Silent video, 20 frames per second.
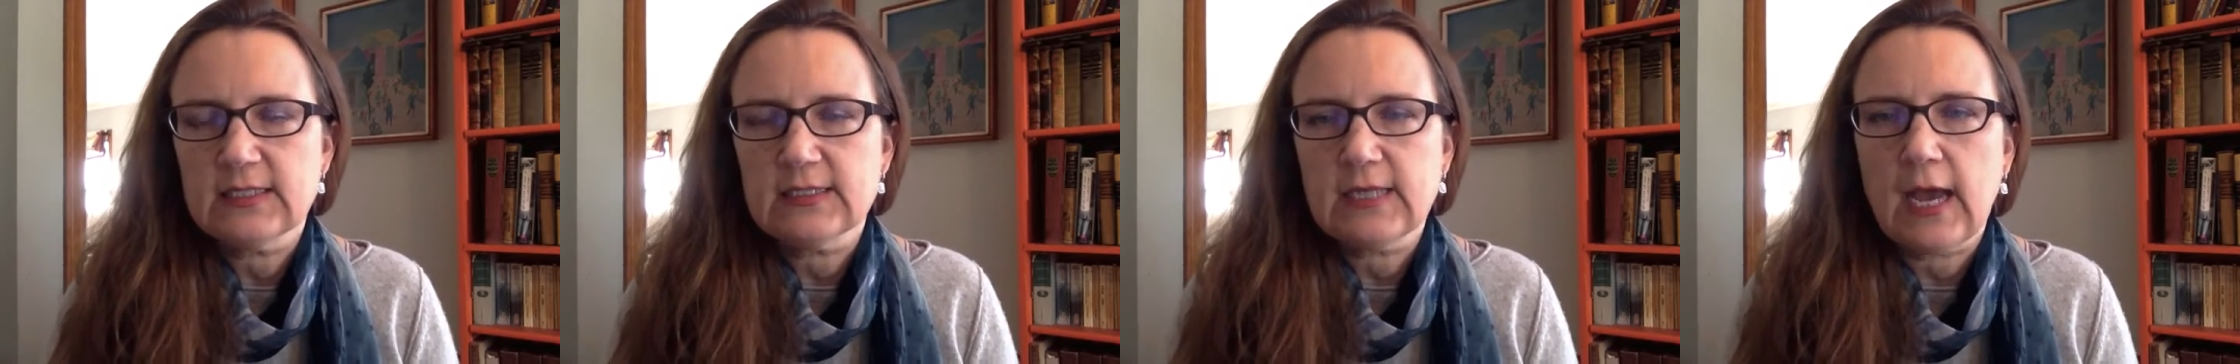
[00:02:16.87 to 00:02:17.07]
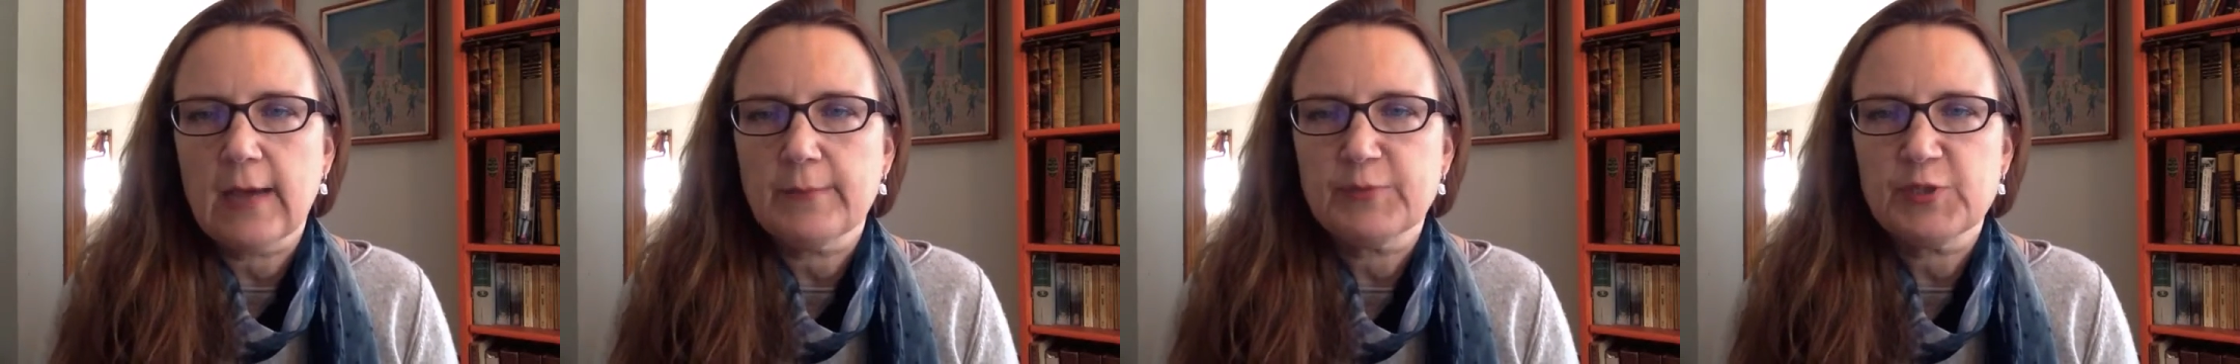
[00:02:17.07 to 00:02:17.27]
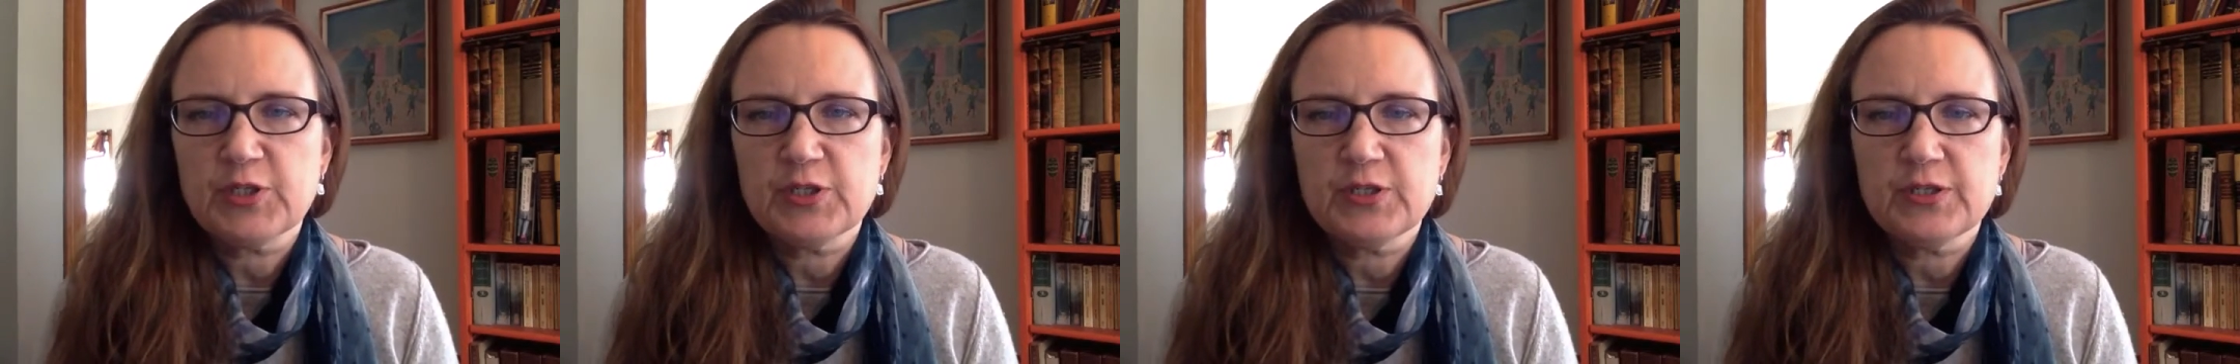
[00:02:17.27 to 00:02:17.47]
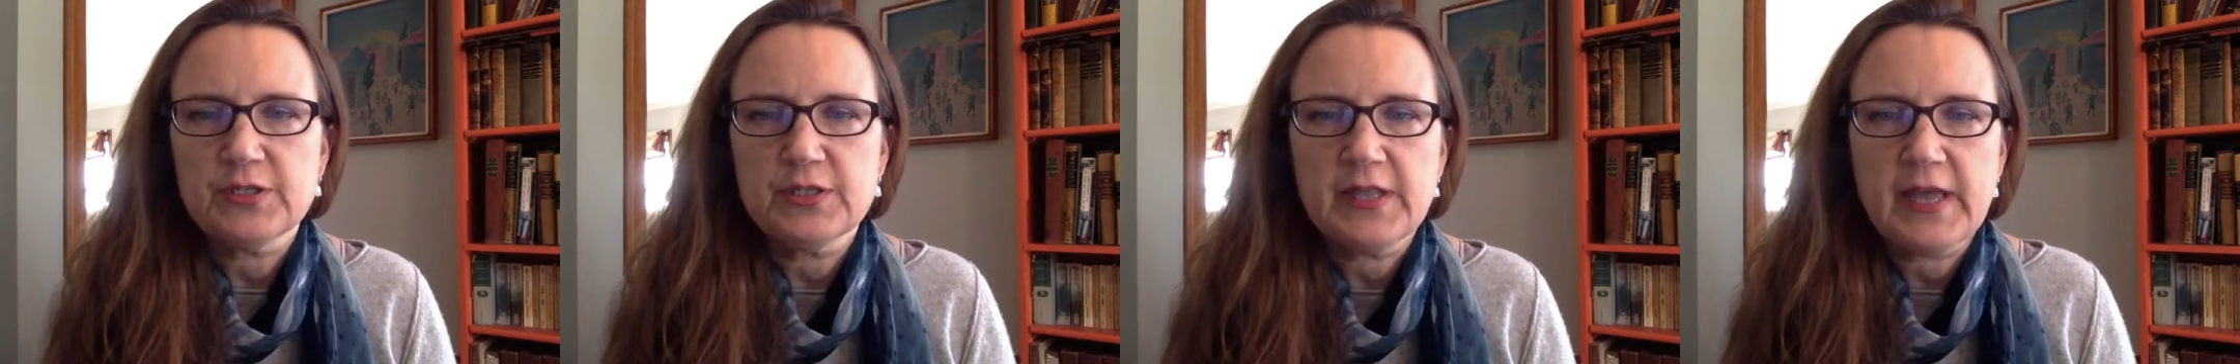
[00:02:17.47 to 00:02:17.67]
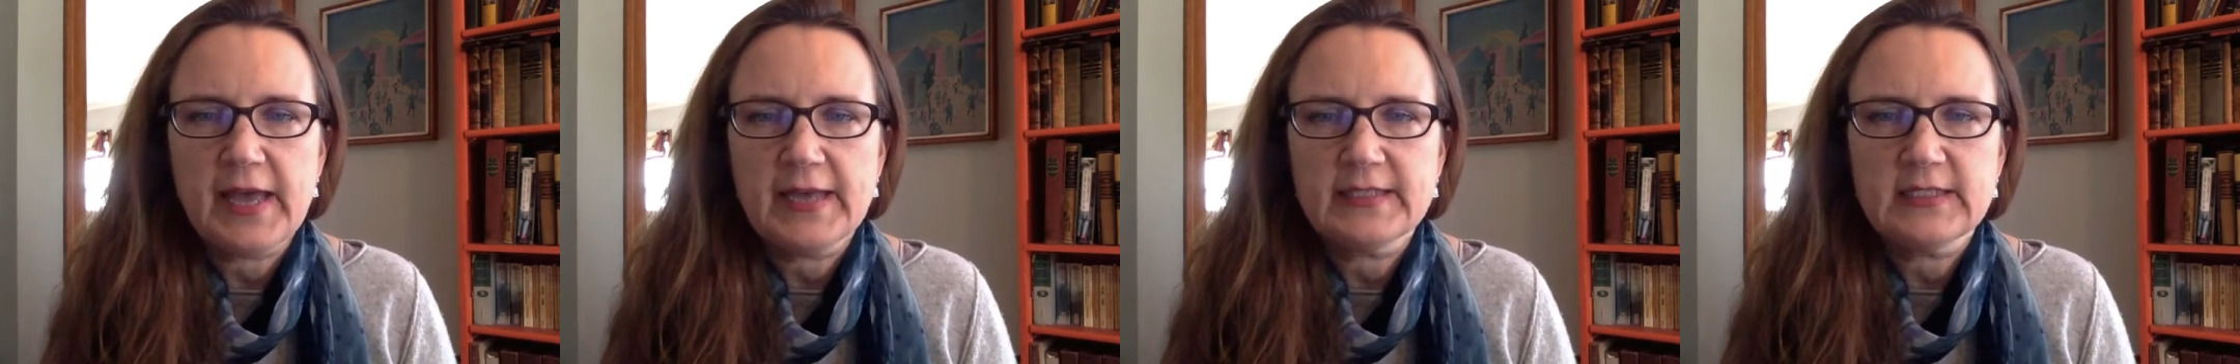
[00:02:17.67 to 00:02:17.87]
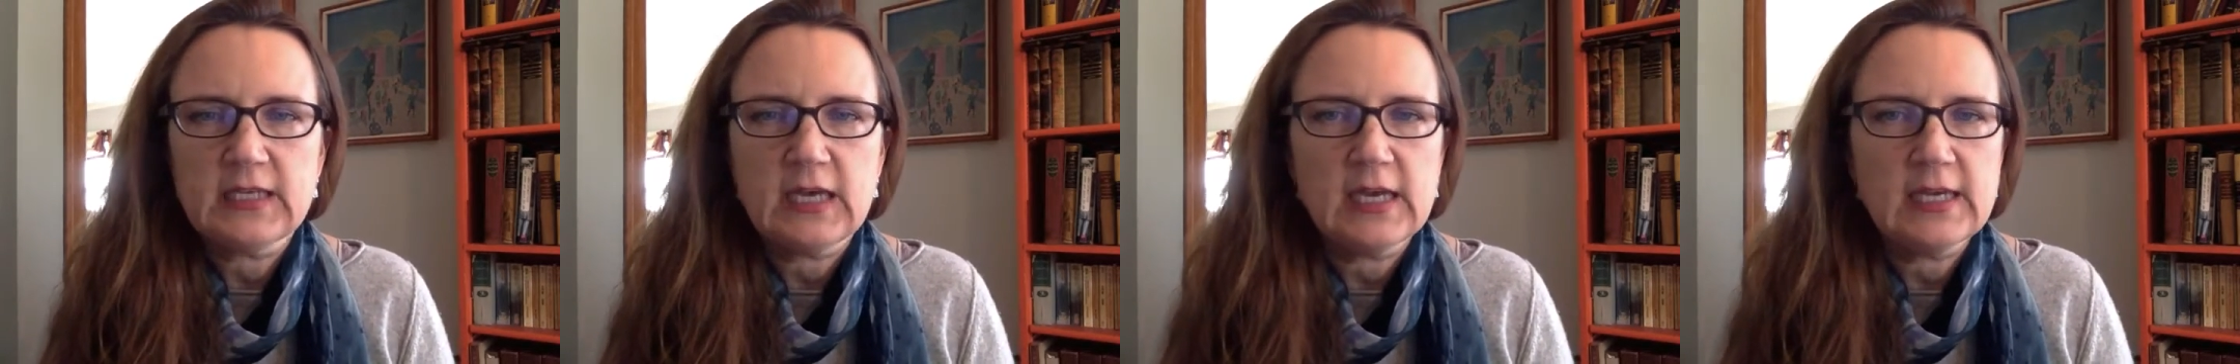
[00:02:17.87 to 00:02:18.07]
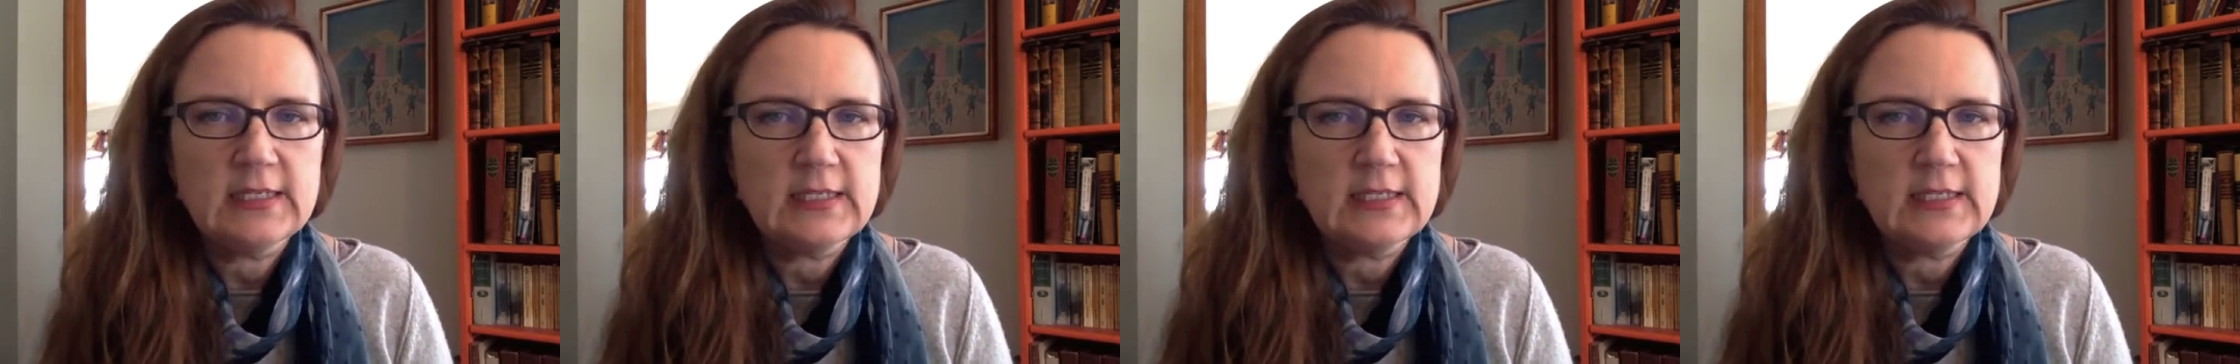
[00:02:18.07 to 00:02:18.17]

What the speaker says: adoption that